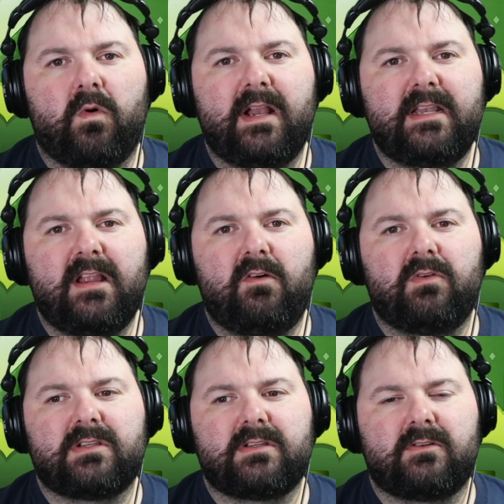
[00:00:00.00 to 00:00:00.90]

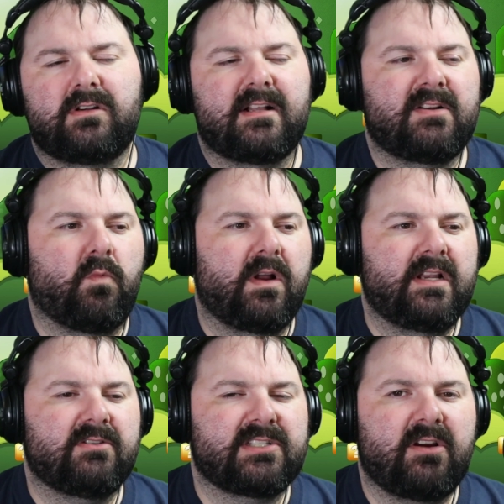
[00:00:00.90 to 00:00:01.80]
OneNote, or not a
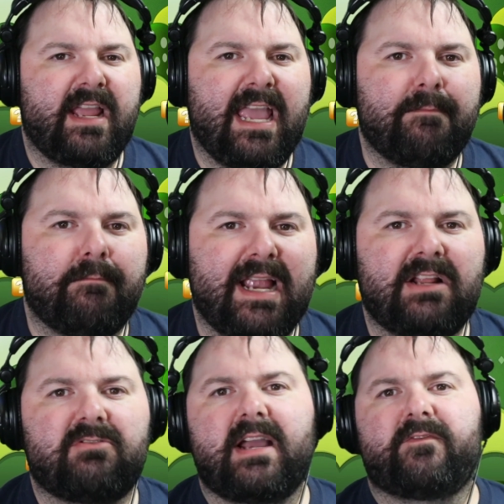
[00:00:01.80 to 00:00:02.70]
OneNote, sorry, a
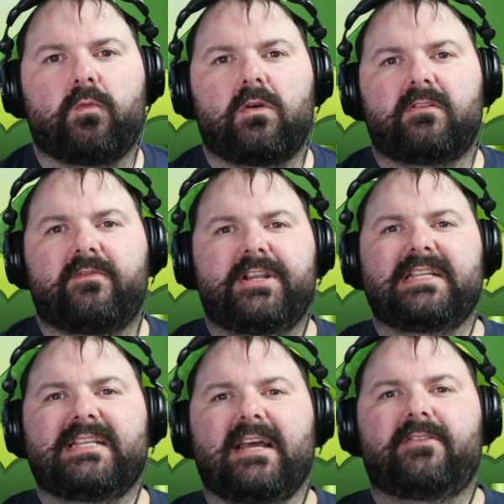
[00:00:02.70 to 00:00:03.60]
Minecraft world for you
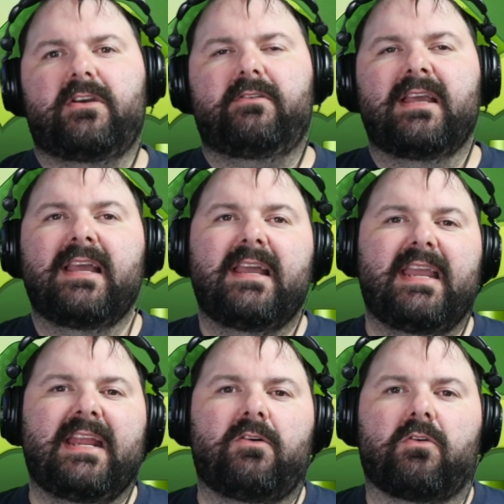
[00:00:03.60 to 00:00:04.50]
to download
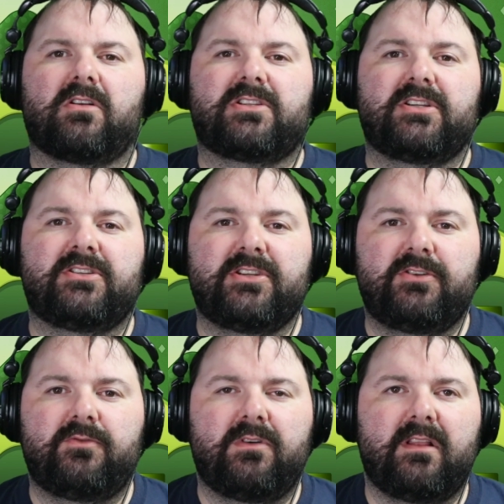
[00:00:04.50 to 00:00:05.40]
in order to
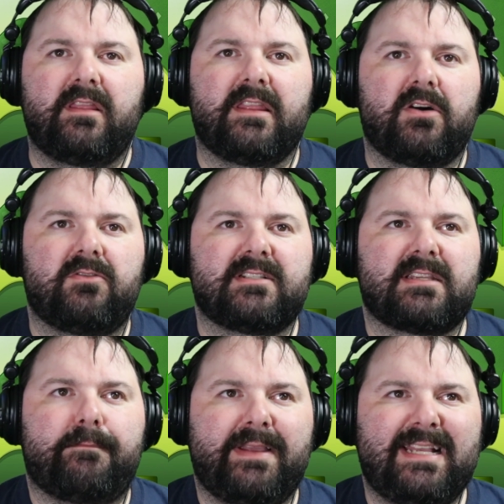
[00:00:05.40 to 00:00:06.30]
do
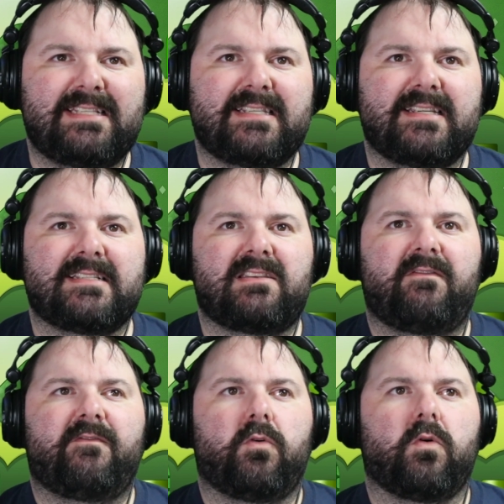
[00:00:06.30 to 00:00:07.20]
those pieces
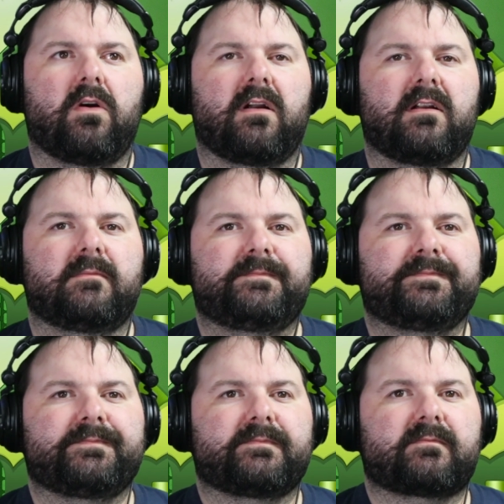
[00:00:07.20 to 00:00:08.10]
for
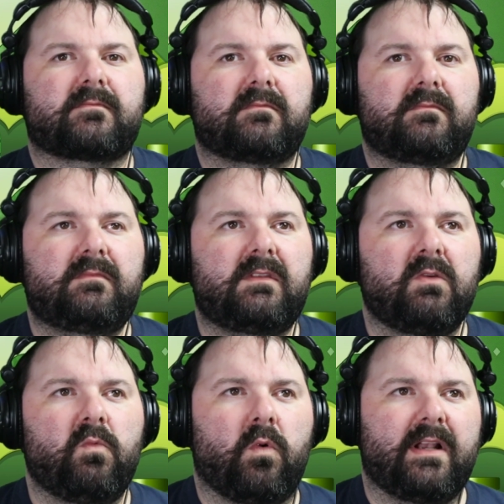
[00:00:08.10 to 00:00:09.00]

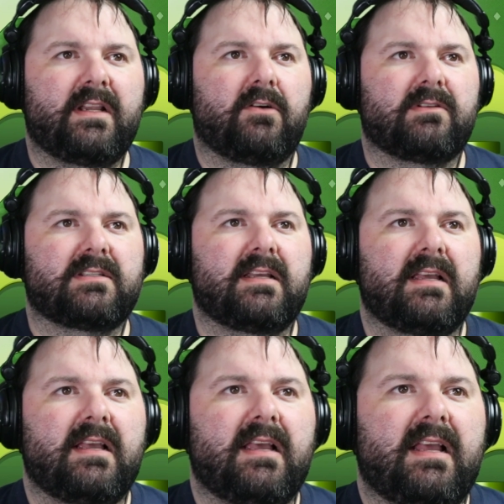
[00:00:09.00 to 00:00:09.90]
OneNote.
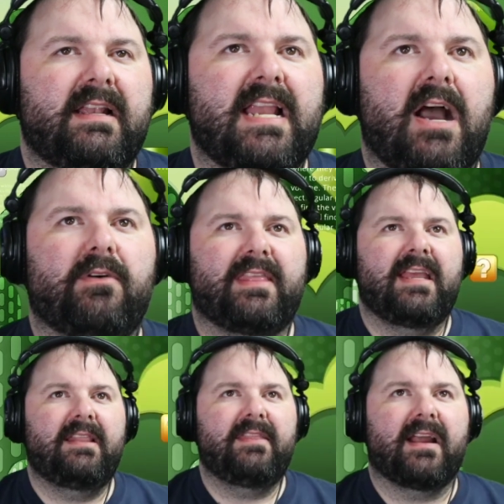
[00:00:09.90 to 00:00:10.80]
Now
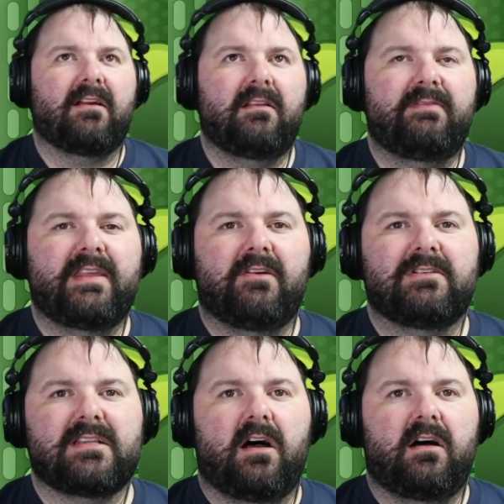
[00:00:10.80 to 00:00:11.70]
within there
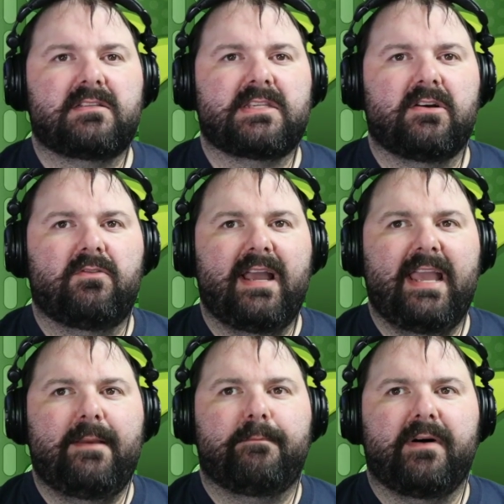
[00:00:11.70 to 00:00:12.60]
is also
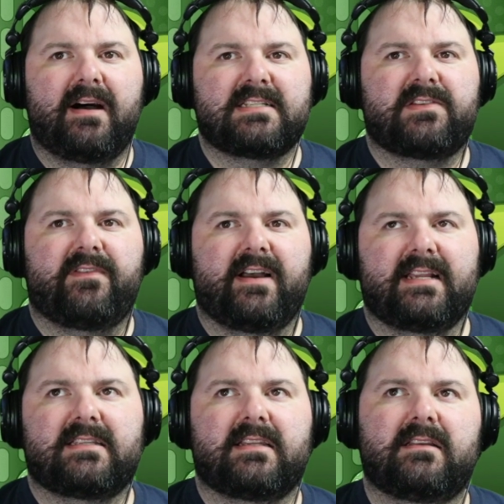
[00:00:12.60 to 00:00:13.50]
a boss
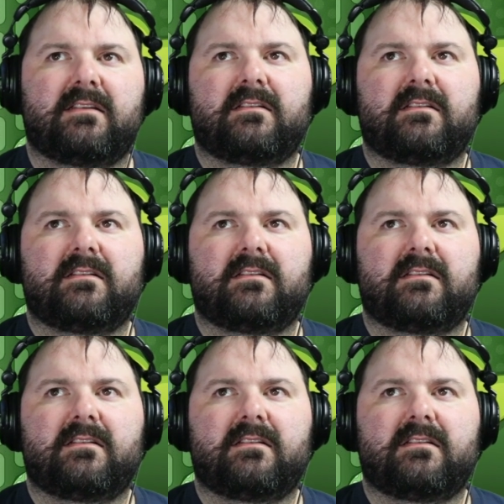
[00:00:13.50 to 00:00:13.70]
fight.